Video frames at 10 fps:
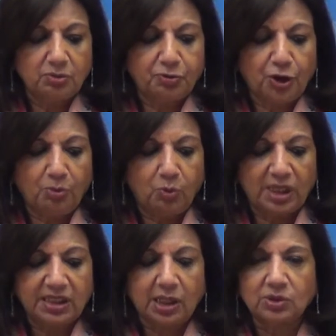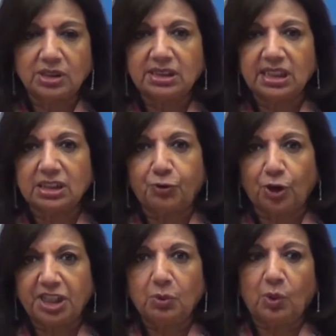from
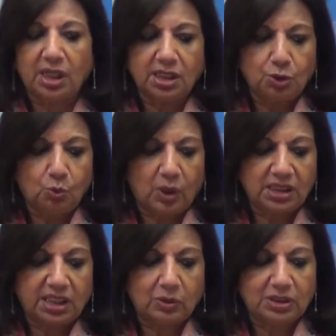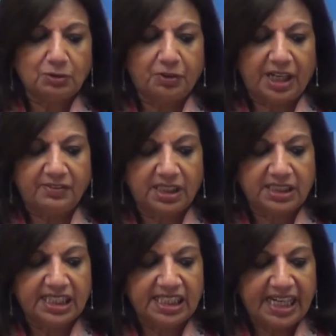1,641 to
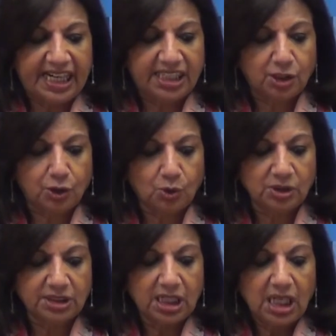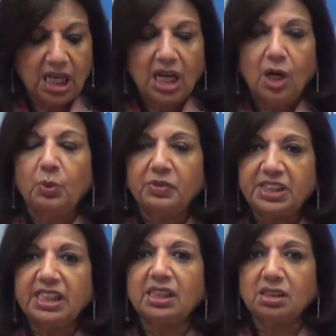1,508 crores. We've
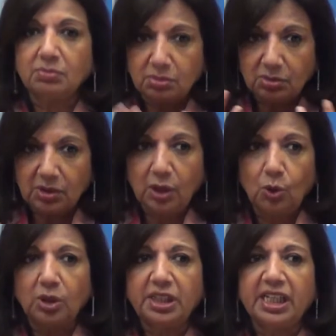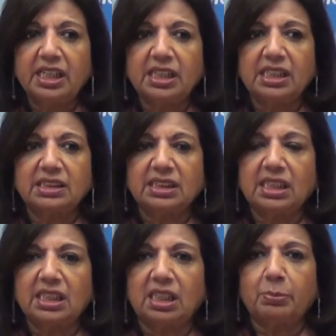seen a good increase
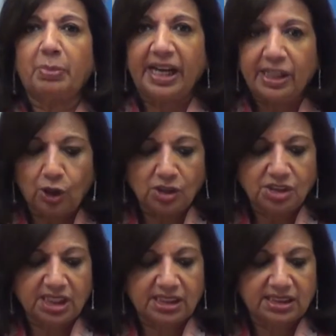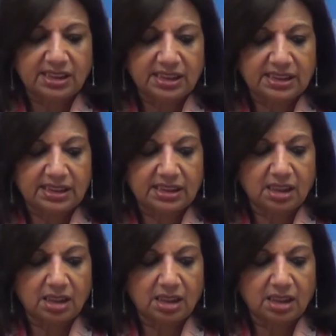in biologics this